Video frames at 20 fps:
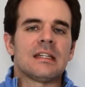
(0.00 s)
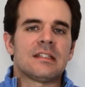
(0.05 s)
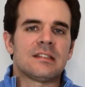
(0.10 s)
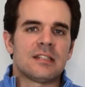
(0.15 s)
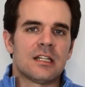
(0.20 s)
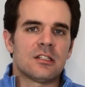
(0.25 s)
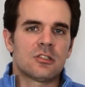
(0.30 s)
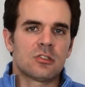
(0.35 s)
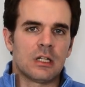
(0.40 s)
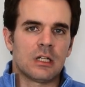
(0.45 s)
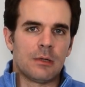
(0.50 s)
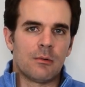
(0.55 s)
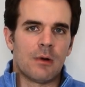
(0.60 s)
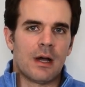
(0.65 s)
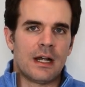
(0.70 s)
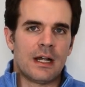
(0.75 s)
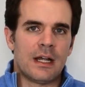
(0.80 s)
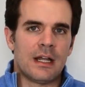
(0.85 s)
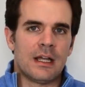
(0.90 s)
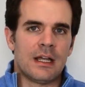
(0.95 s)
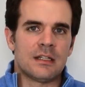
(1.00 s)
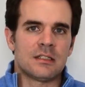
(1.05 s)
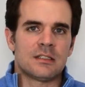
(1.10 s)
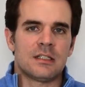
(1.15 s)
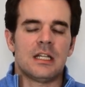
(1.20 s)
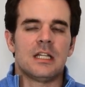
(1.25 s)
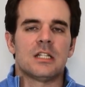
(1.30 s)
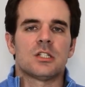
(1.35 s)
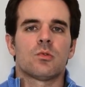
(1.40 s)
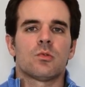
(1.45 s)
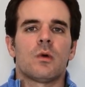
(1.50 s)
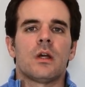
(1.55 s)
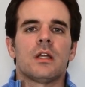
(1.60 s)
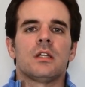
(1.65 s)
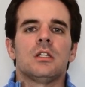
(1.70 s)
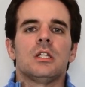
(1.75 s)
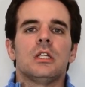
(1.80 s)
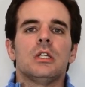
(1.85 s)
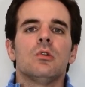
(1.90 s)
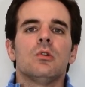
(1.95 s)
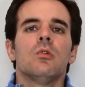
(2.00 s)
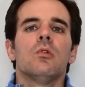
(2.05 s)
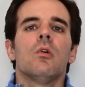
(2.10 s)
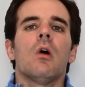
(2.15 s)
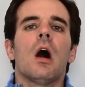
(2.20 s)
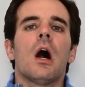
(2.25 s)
essentially what it is when you